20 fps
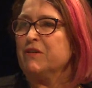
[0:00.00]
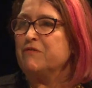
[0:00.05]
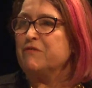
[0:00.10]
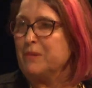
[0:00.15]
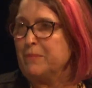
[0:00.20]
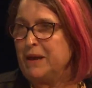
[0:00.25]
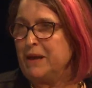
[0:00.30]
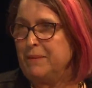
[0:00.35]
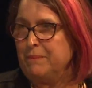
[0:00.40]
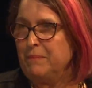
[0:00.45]

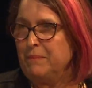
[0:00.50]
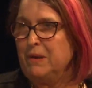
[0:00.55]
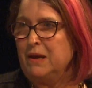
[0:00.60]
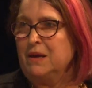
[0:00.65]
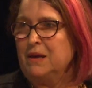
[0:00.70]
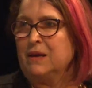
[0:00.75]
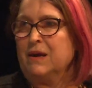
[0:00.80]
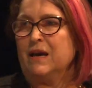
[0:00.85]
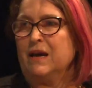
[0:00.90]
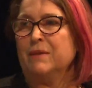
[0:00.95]
from him,
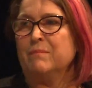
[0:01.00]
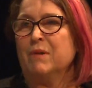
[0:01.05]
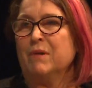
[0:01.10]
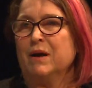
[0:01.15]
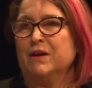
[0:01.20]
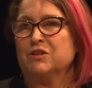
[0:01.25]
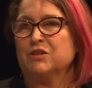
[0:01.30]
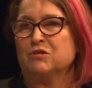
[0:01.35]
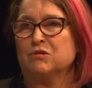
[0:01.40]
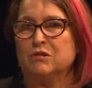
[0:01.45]
and
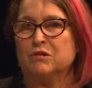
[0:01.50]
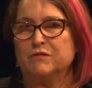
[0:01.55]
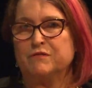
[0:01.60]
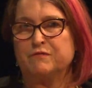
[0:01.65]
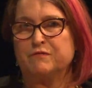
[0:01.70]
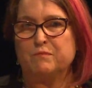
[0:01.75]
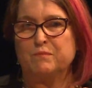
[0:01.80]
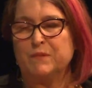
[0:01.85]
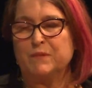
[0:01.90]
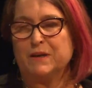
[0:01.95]
my sort of,
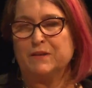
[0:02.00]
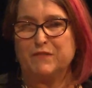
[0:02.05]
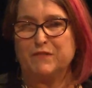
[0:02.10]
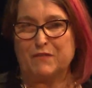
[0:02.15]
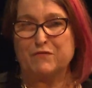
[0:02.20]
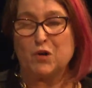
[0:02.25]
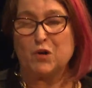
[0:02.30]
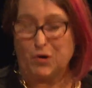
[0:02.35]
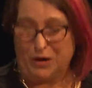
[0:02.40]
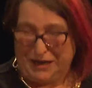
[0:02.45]
if
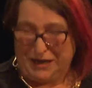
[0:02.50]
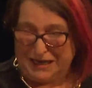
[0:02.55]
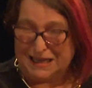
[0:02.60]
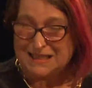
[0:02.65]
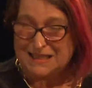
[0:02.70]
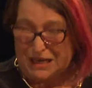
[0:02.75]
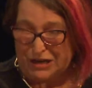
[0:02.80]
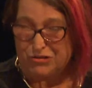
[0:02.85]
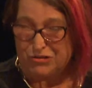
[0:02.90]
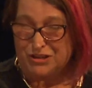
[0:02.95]
I've got any
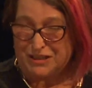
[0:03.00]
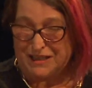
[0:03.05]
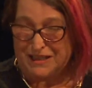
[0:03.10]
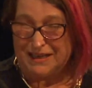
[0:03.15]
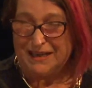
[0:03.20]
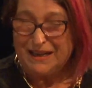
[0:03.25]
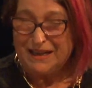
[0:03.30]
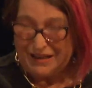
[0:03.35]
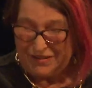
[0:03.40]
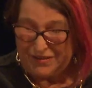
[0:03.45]

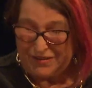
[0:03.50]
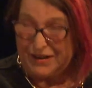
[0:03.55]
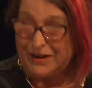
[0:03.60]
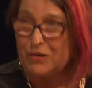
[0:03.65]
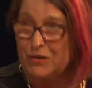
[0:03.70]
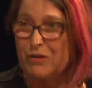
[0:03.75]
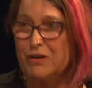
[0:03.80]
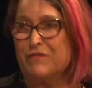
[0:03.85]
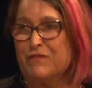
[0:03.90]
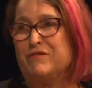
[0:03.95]
integrity, then I
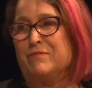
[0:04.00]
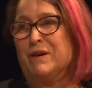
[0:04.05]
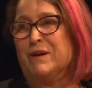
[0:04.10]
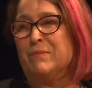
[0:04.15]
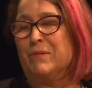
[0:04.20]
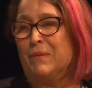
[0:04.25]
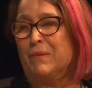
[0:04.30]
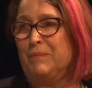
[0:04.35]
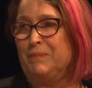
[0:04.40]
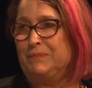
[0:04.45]
got it from my
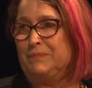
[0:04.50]
mum.